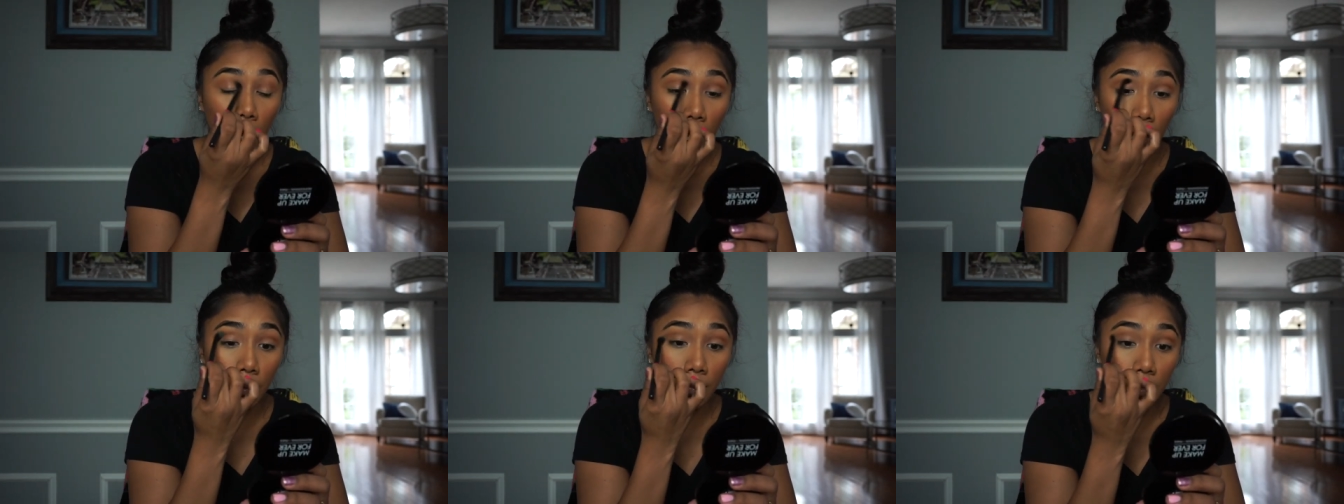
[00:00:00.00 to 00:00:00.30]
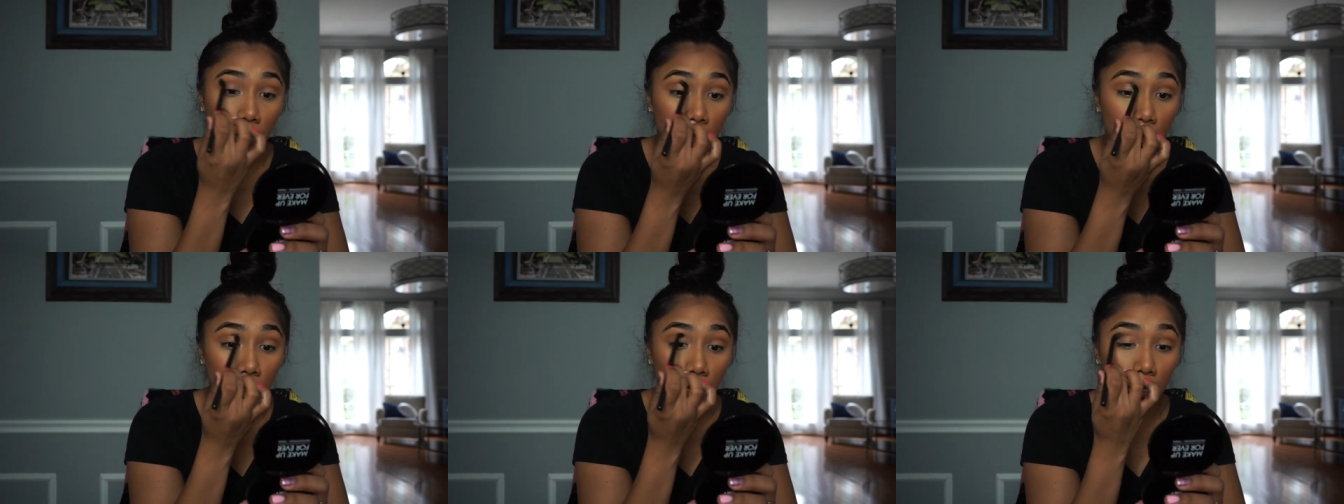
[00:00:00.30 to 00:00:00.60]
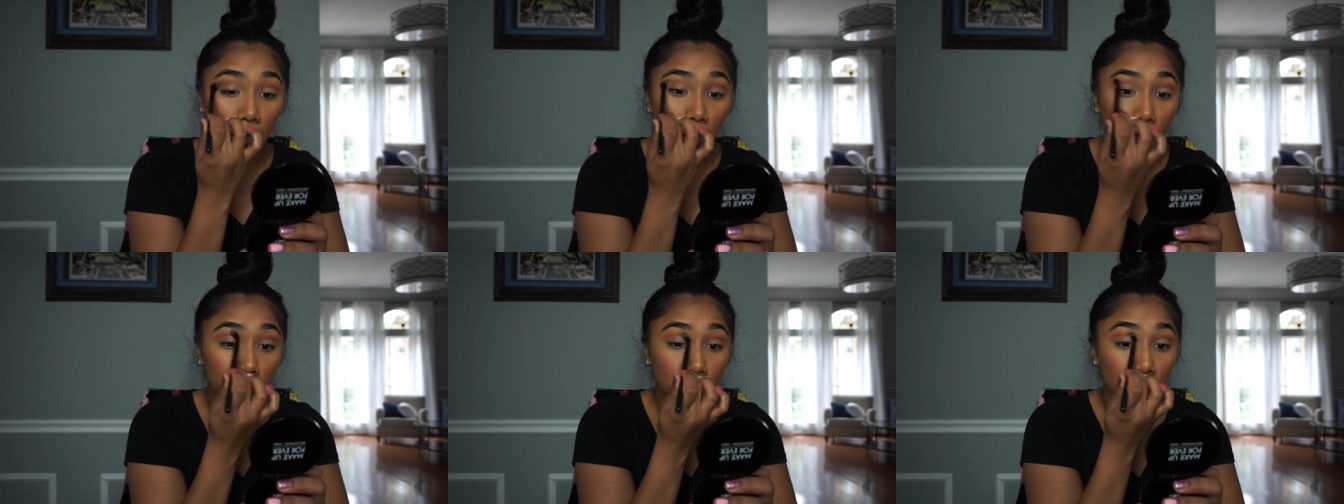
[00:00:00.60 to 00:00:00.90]
I'm just
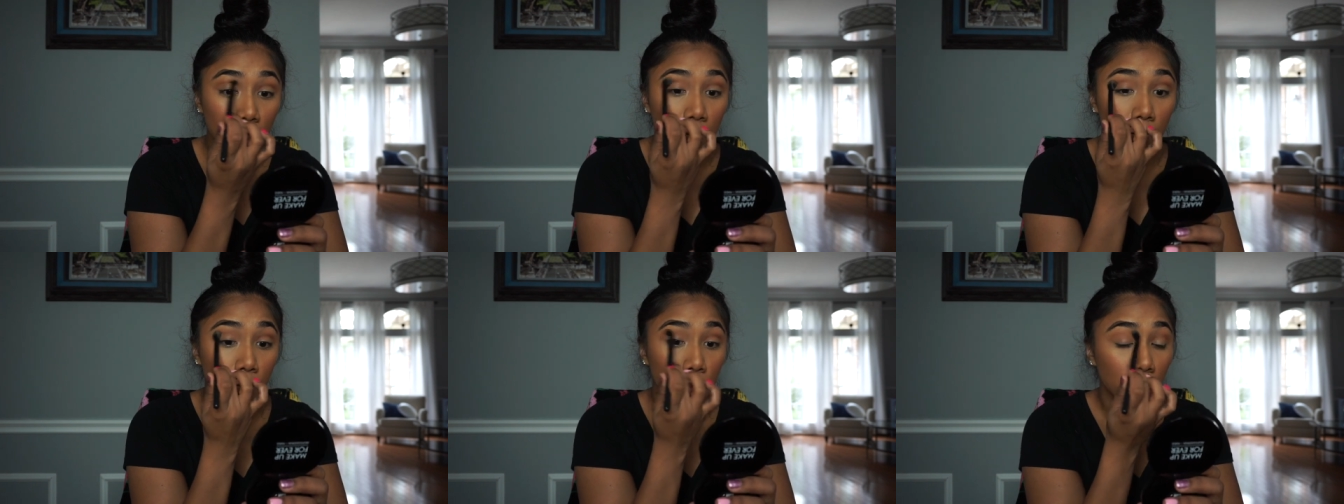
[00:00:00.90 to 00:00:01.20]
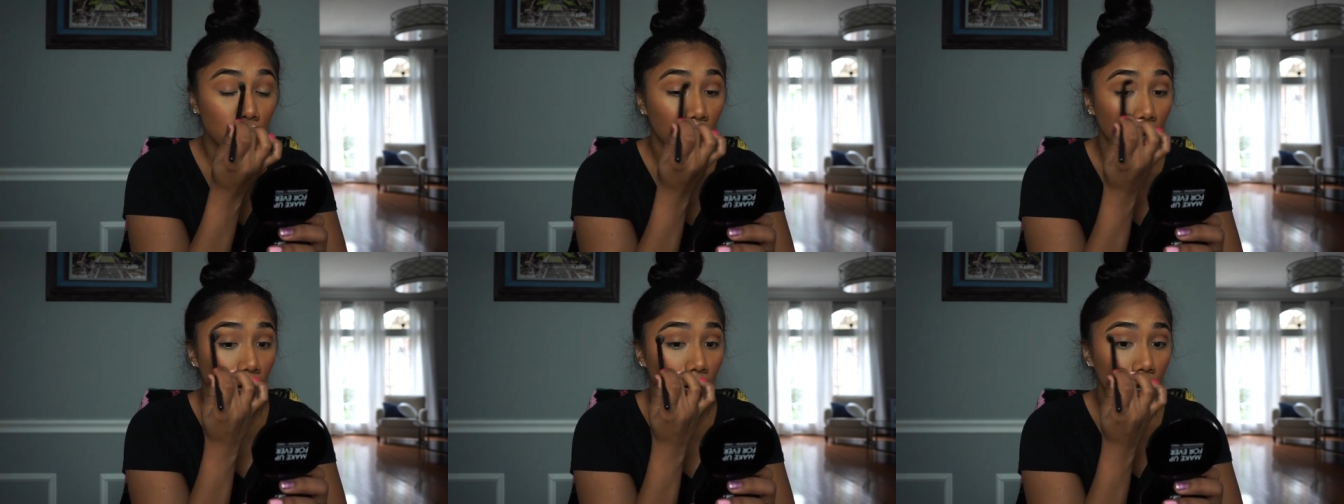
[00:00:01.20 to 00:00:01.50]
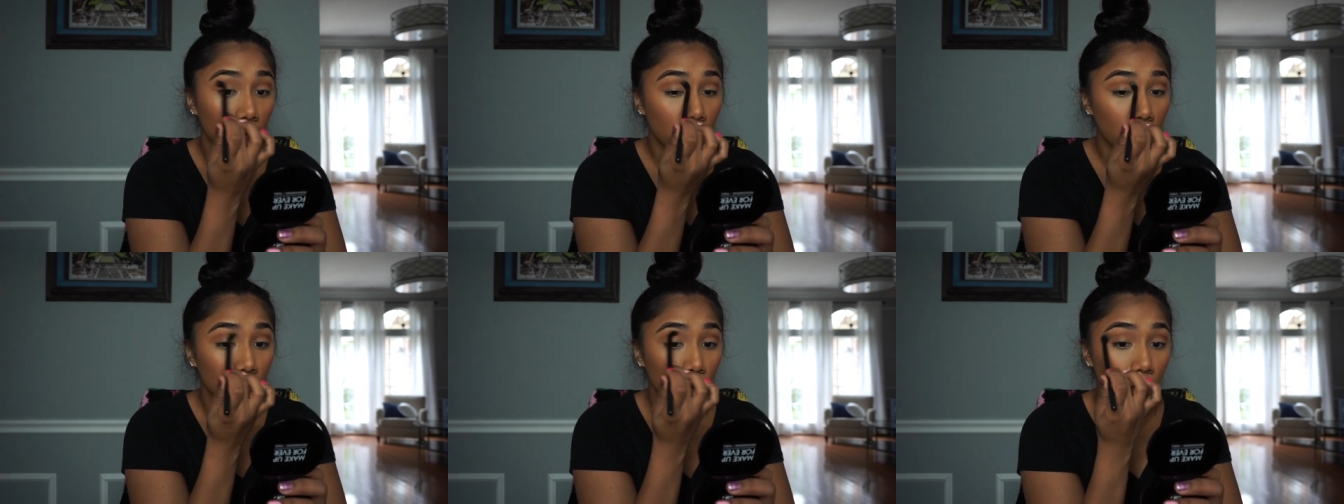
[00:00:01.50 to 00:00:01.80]
gonna
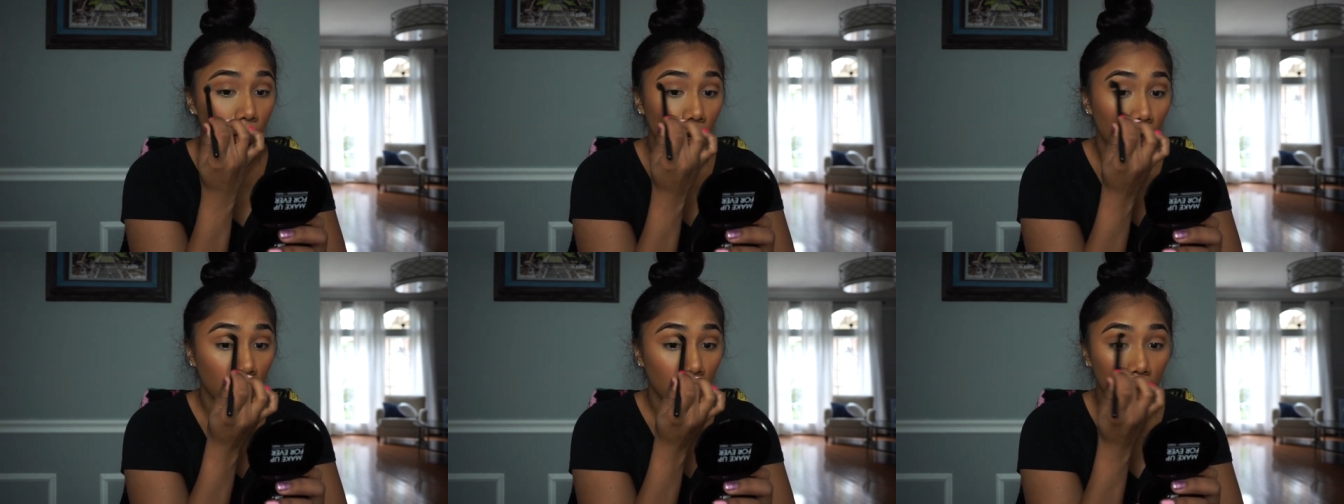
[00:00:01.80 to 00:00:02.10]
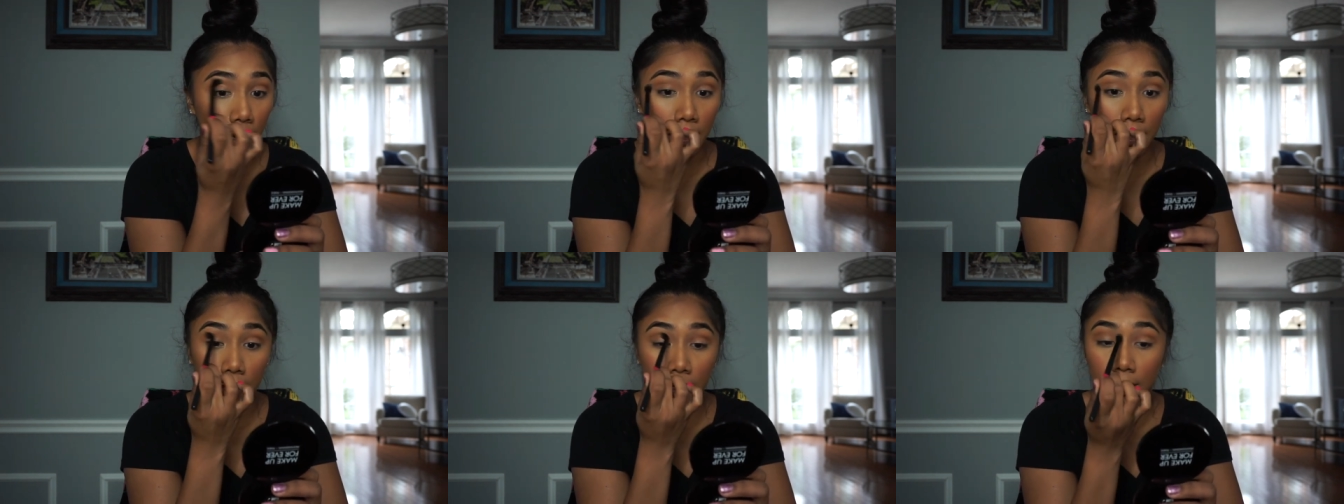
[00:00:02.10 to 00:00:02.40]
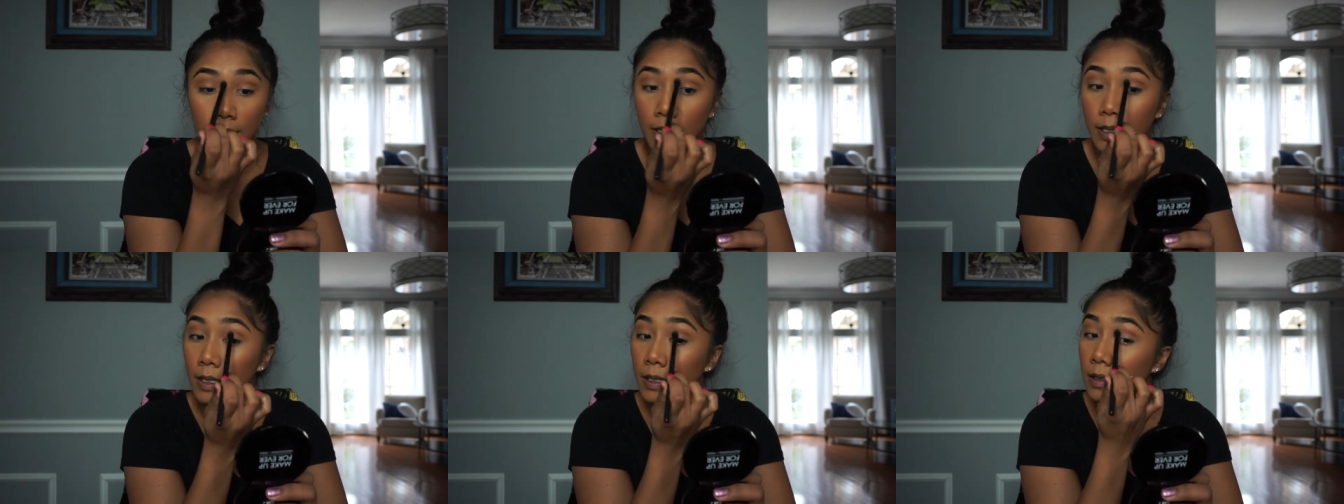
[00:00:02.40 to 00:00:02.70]
re-blend what I already
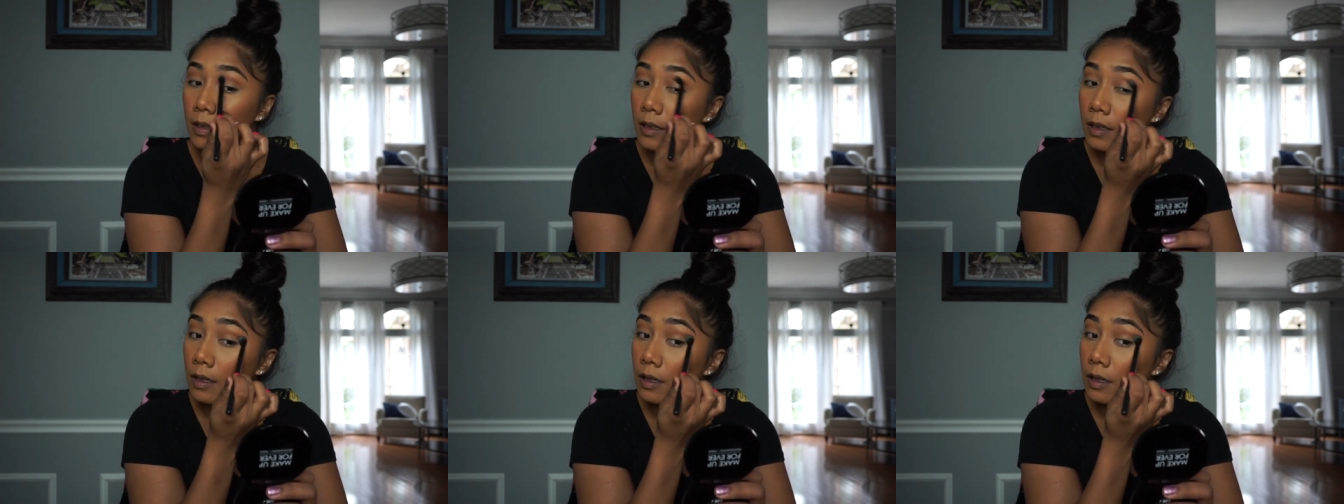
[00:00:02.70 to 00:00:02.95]
did.